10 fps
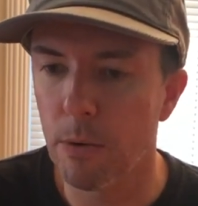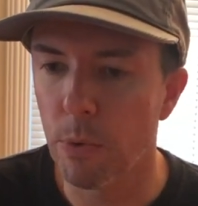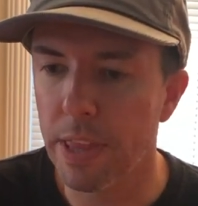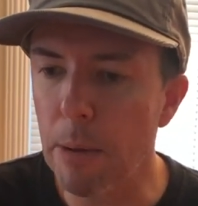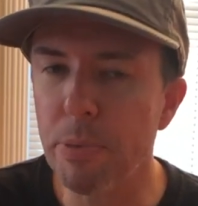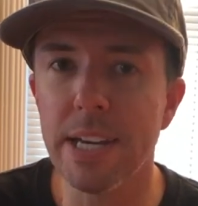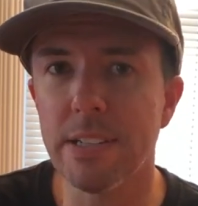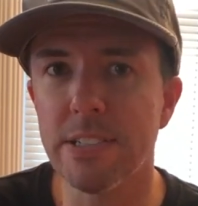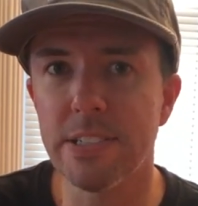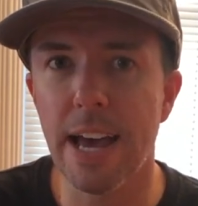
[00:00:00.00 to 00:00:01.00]
With that
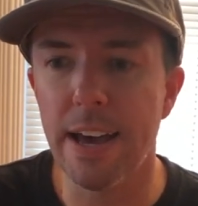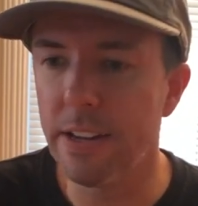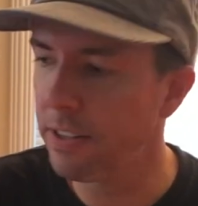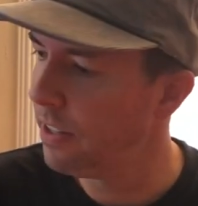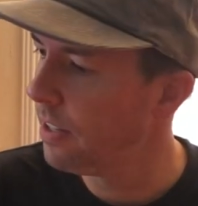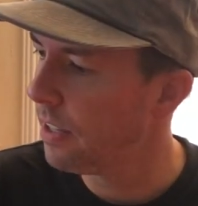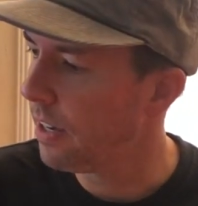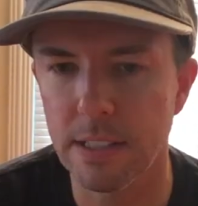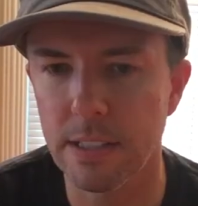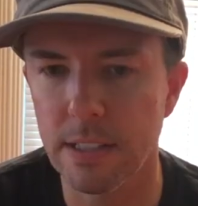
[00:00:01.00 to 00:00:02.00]
being said,
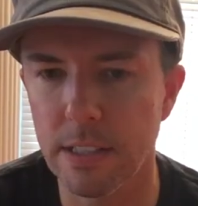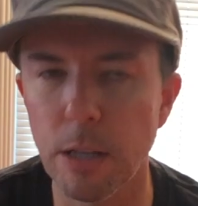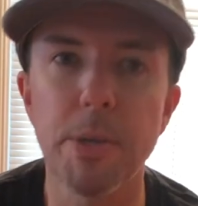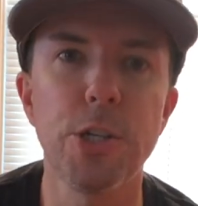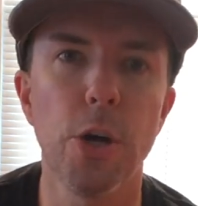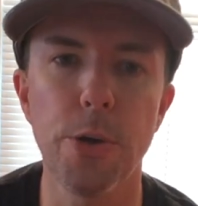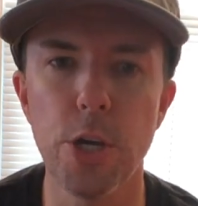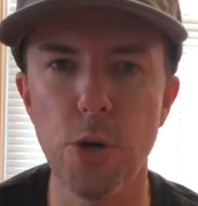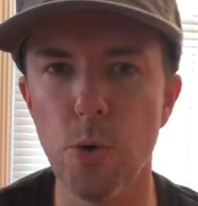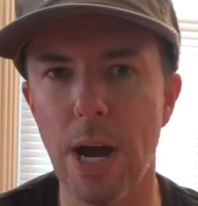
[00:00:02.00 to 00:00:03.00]
let me show
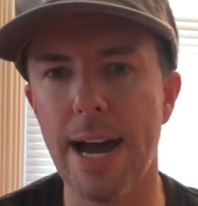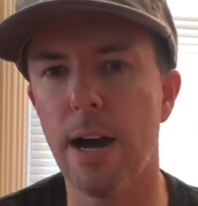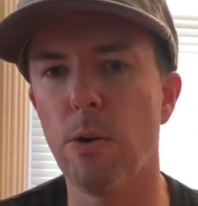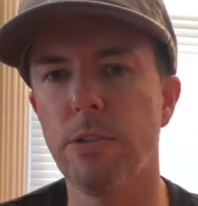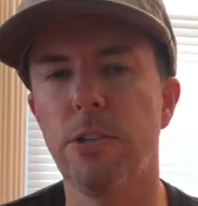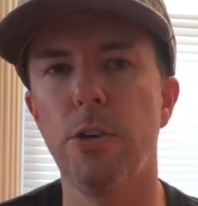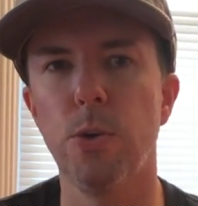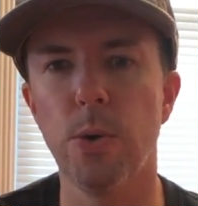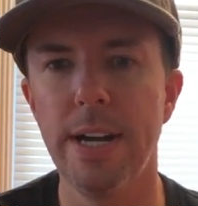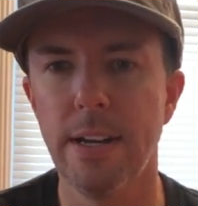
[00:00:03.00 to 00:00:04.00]
you how
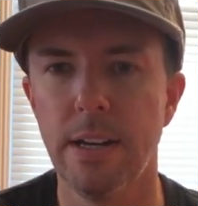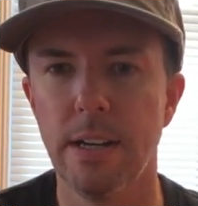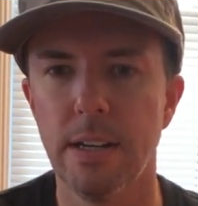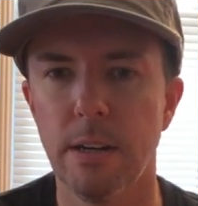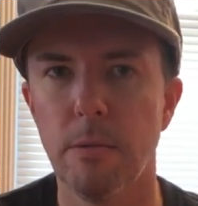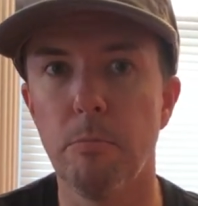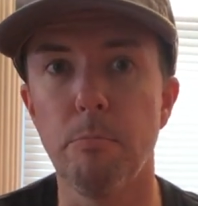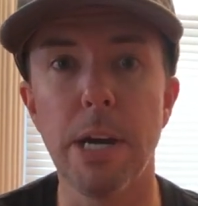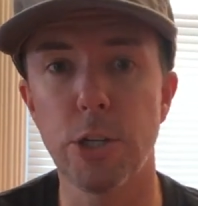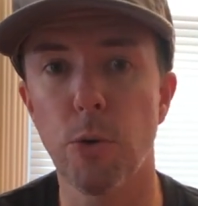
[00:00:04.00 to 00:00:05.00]
to
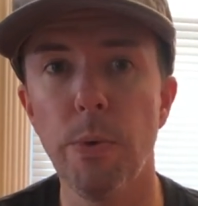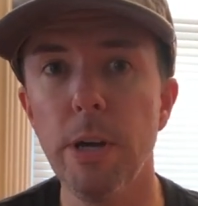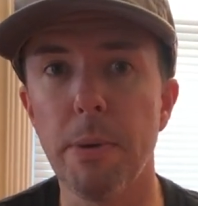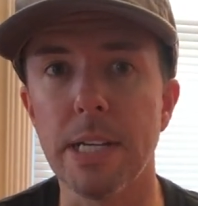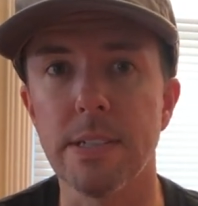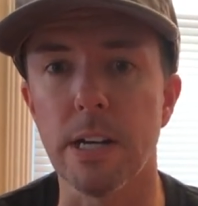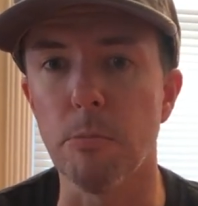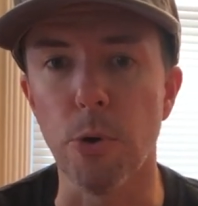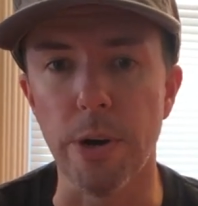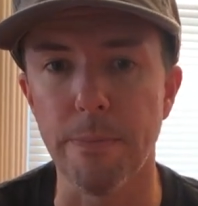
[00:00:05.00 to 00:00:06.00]
measure wheelbase on a
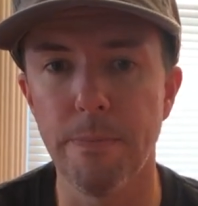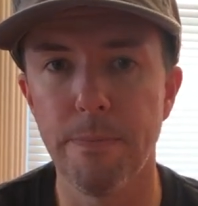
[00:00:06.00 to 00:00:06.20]
board.